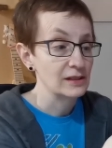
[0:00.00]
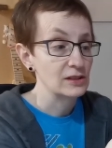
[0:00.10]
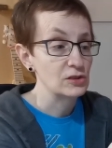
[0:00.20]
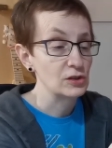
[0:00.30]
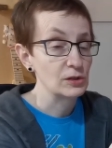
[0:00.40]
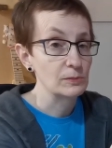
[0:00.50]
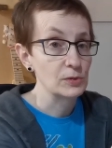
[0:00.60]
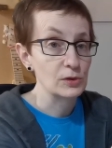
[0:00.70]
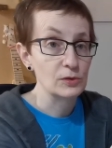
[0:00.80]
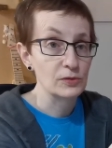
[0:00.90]
that you can
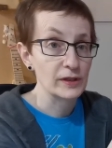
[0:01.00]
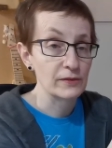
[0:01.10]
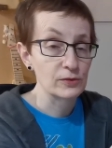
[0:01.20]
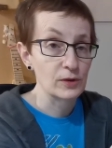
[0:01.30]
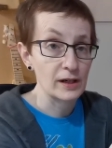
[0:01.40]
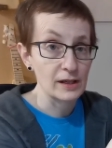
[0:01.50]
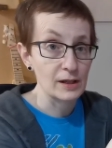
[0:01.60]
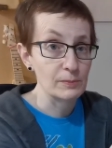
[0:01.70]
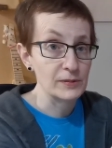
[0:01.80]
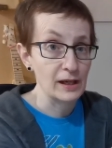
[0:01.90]
move left, right,
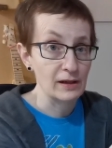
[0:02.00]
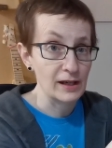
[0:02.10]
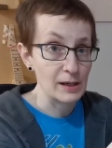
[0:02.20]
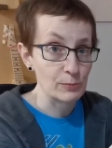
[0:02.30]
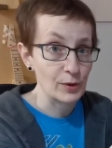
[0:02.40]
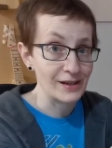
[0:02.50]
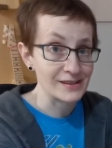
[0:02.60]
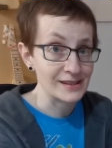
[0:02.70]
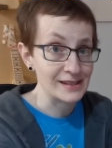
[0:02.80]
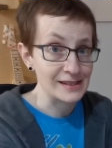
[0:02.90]
up, down, and
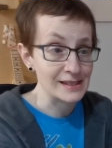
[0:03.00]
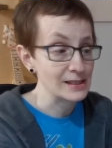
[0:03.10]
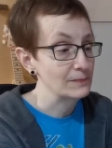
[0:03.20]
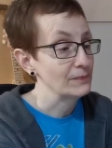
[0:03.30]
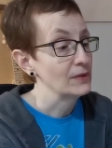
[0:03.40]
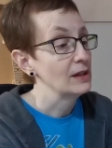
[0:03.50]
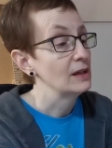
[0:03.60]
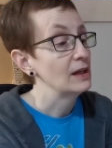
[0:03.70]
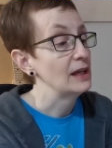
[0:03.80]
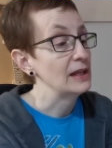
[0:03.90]
press in.
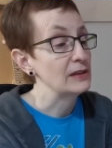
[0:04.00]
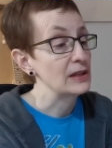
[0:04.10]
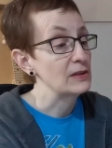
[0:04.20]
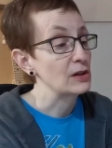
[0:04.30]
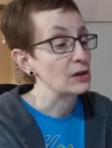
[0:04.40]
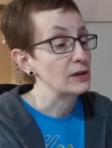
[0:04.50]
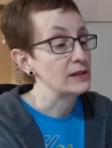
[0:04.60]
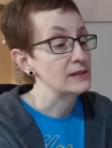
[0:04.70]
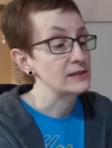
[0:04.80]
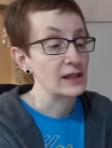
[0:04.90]
And then there
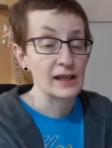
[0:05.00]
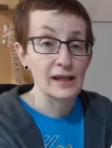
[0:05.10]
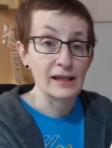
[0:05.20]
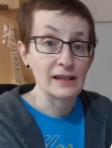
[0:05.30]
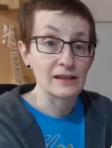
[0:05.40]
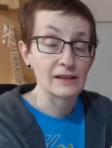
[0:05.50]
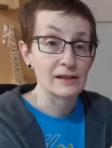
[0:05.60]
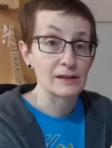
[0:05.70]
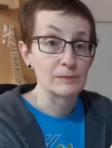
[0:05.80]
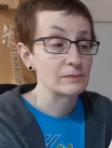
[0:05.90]
is a
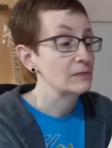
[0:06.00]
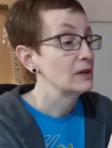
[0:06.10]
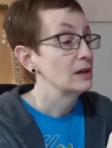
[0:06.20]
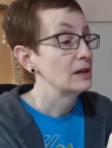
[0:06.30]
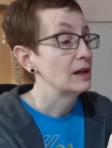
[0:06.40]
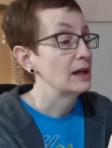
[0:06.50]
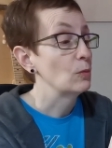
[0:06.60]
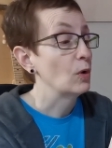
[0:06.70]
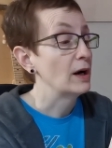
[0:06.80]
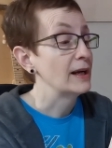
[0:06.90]

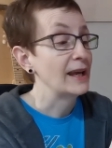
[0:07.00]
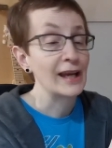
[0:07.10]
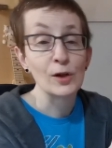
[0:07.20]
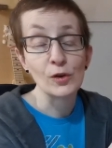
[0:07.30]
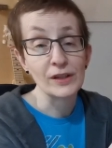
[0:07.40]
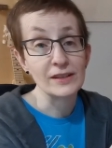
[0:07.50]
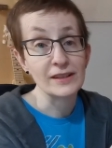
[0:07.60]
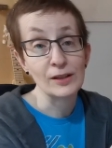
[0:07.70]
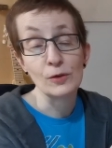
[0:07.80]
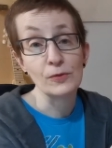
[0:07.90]
wide angle and a
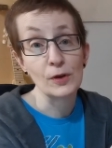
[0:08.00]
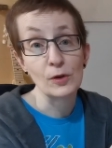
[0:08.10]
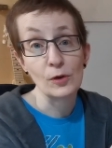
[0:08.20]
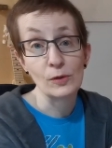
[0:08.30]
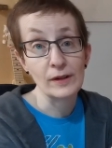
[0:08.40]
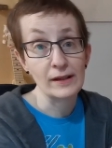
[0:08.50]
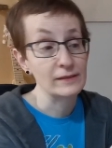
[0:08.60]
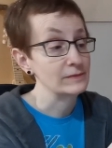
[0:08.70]
telephoto,